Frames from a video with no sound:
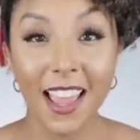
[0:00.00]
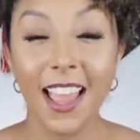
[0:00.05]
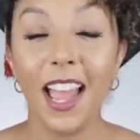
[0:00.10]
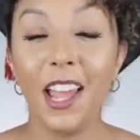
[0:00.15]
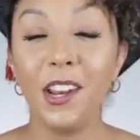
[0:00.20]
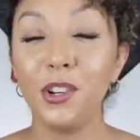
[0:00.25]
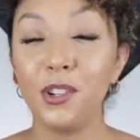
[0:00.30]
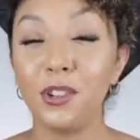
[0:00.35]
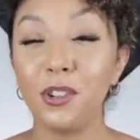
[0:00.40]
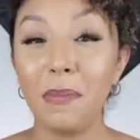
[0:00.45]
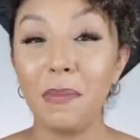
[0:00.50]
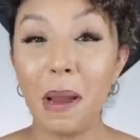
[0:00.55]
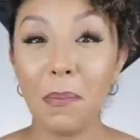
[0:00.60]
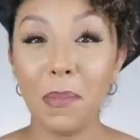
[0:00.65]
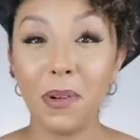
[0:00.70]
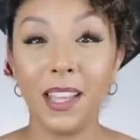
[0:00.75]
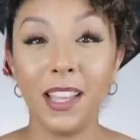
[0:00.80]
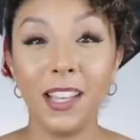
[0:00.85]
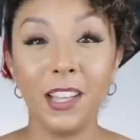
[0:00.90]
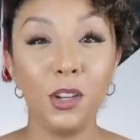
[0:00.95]
And just
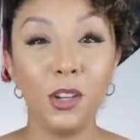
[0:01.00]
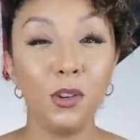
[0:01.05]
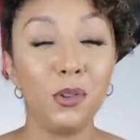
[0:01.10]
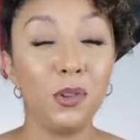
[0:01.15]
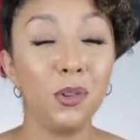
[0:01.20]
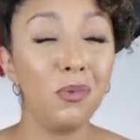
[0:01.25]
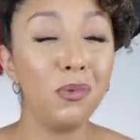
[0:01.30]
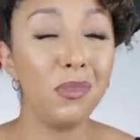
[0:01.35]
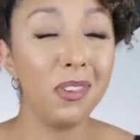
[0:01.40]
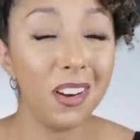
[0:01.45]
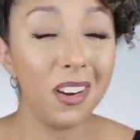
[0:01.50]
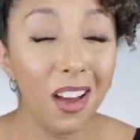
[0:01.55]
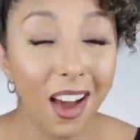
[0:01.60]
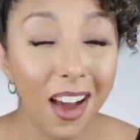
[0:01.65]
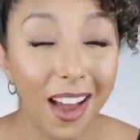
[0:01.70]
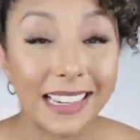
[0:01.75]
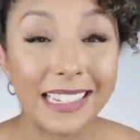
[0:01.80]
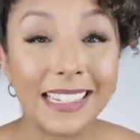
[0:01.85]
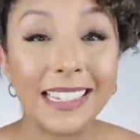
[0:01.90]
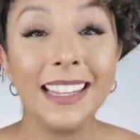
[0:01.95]
remember that you do
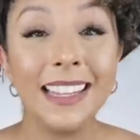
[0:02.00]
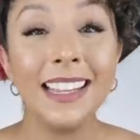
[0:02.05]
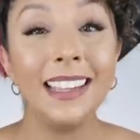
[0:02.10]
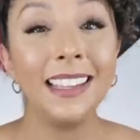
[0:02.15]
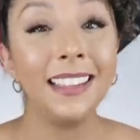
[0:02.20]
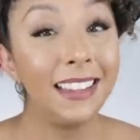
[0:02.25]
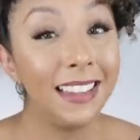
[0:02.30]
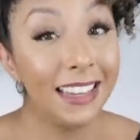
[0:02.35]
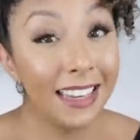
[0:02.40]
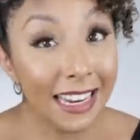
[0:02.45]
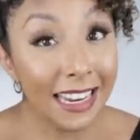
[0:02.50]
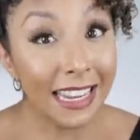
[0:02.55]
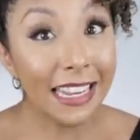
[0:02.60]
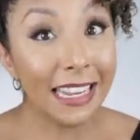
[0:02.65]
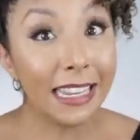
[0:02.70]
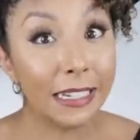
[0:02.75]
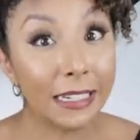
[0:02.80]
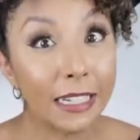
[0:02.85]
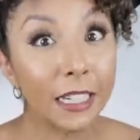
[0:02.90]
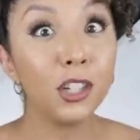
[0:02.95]
not
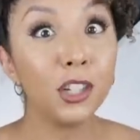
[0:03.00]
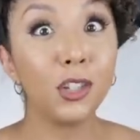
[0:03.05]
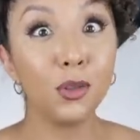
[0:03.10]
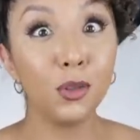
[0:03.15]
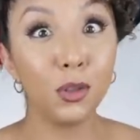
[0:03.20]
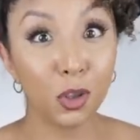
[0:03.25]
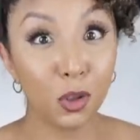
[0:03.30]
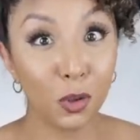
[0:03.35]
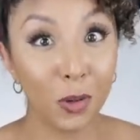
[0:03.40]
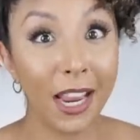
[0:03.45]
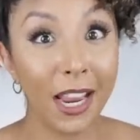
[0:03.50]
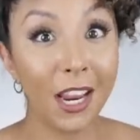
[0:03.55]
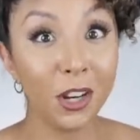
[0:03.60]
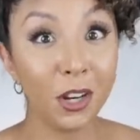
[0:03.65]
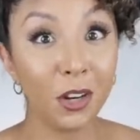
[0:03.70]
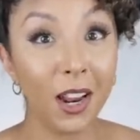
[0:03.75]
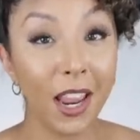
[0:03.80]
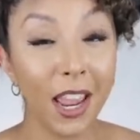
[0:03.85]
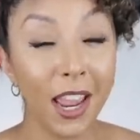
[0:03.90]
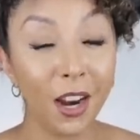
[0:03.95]
need to straighten
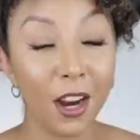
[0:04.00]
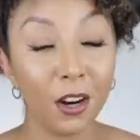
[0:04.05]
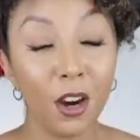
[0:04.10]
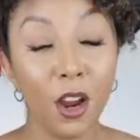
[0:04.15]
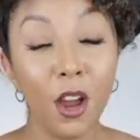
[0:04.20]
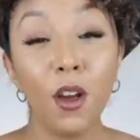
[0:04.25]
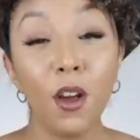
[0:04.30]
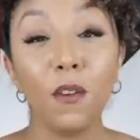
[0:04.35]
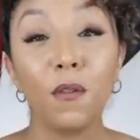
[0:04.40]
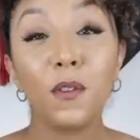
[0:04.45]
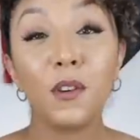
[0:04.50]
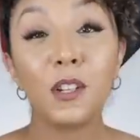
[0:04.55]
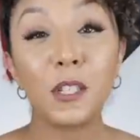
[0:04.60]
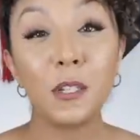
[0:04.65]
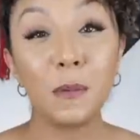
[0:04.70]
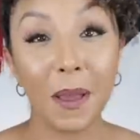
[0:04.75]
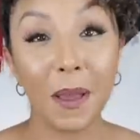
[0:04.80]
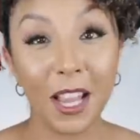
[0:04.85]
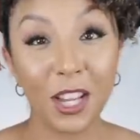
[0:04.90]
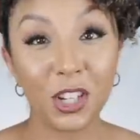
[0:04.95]
your hair for
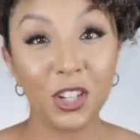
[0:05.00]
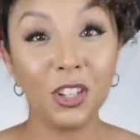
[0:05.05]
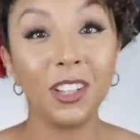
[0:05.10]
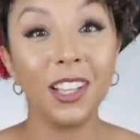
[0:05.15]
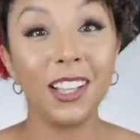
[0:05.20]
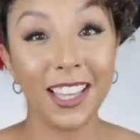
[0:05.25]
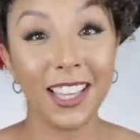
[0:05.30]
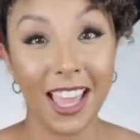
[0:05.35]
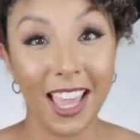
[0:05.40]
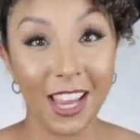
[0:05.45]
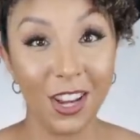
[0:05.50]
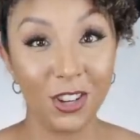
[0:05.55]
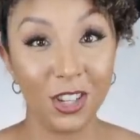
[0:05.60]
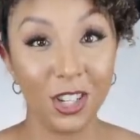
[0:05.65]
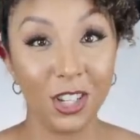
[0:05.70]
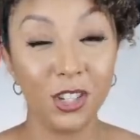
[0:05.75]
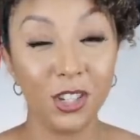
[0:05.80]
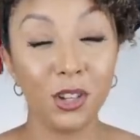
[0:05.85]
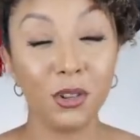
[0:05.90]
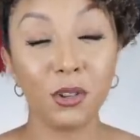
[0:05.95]
special occasions.